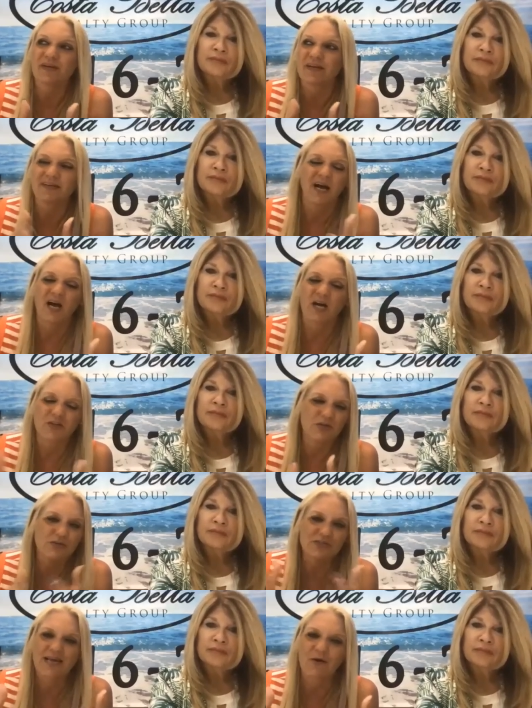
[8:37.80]
Speaker 1: condos,
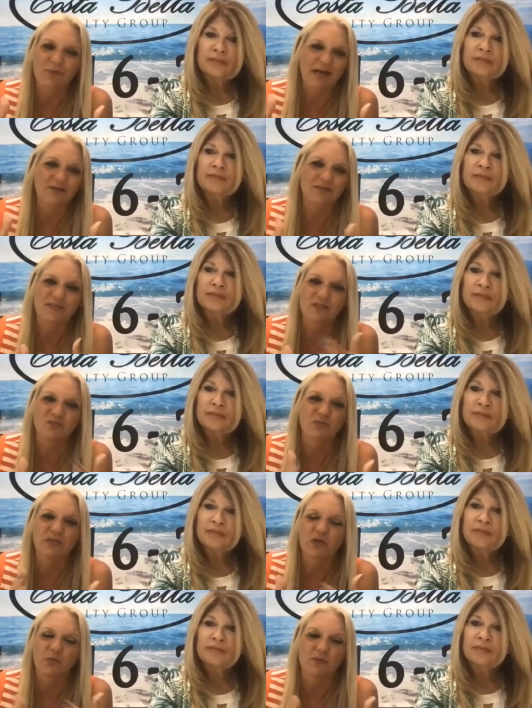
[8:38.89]
townhouses, really
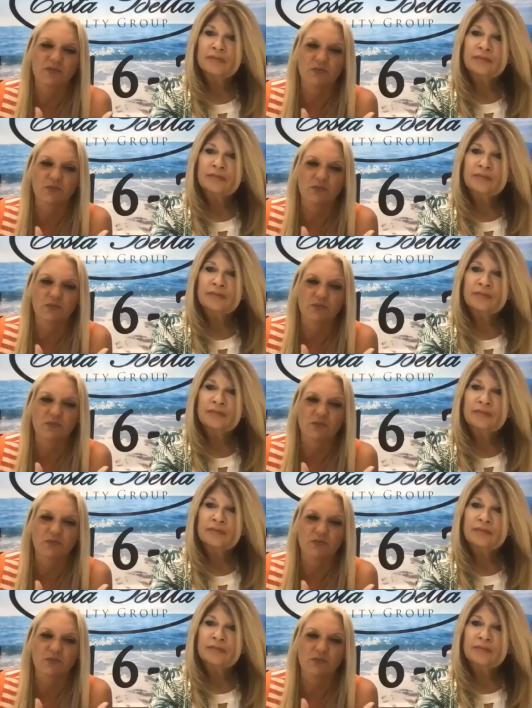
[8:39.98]
no one's